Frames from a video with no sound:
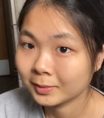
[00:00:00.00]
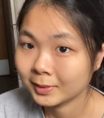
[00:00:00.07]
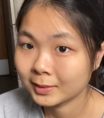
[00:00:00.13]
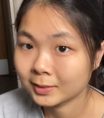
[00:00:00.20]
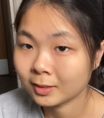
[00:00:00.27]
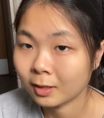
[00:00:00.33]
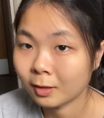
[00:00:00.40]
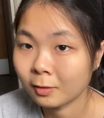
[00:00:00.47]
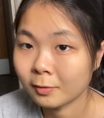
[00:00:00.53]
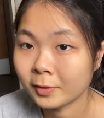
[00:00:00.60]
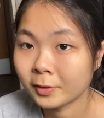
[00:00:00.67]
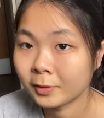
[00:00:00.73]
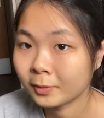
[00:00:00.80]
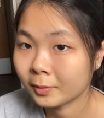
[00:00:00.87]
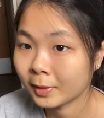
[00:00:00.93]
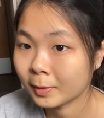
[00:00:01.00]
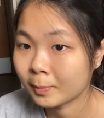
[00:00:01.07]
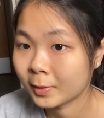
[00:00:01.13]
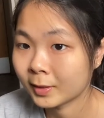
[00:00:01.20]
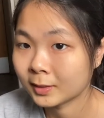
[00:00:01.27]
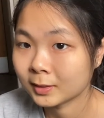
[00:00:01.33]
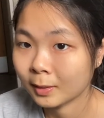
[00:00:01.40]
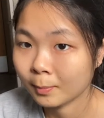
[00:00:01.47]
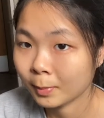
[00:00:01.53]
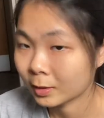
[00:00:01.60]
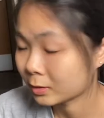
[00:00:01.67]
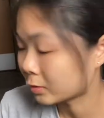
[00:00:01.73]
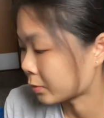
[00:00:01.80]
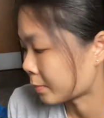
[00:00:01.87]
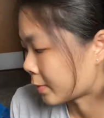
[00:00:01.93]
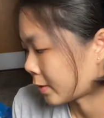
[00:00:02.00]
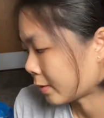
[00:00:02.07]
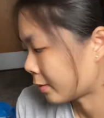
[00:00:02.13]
this haul real quick because I bought so many